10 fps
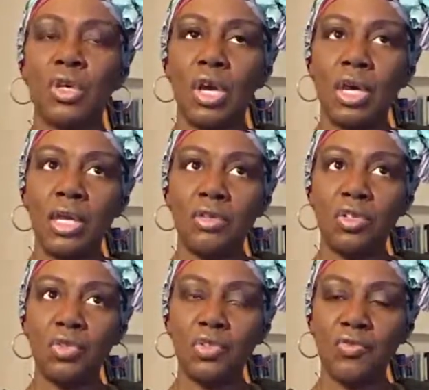and due
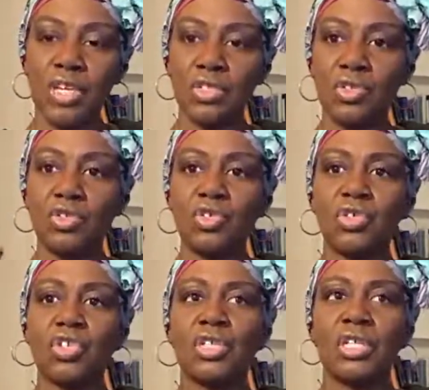to
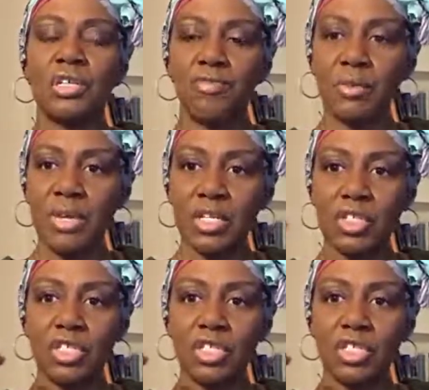vasoconstriction and inflammation because